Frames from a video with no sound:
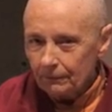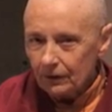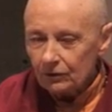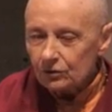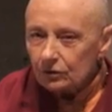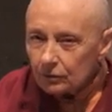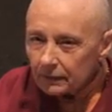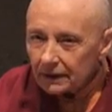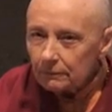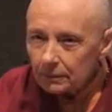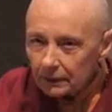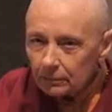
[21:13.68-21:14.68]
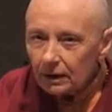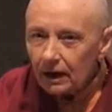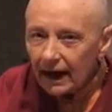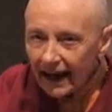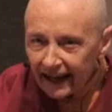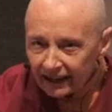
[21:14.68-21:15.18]
So many people
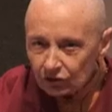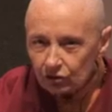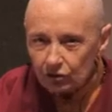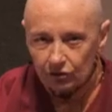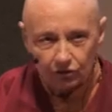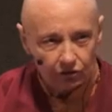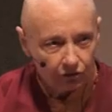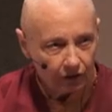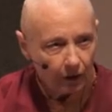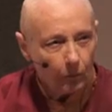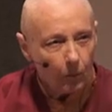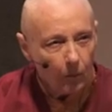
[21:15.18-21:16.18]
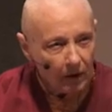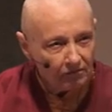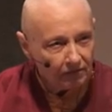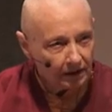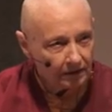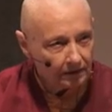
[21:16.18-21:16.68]
are anxious and
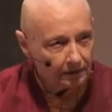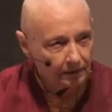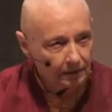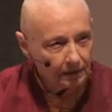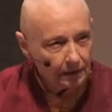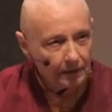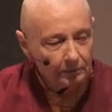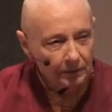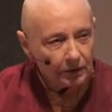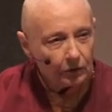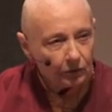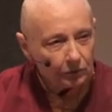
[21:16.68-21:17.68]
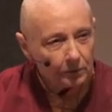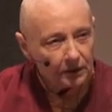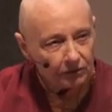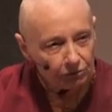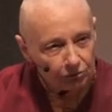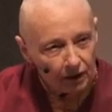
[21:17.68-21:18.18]
worried because we
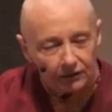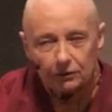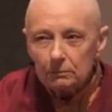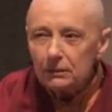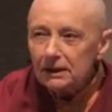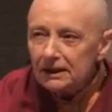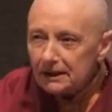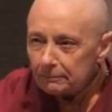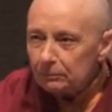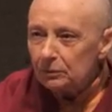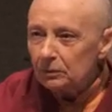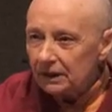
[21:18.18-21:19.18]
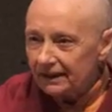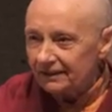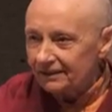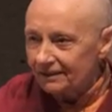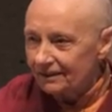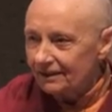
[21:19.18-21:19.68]
are trying to
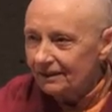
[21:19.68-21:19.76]
manipulate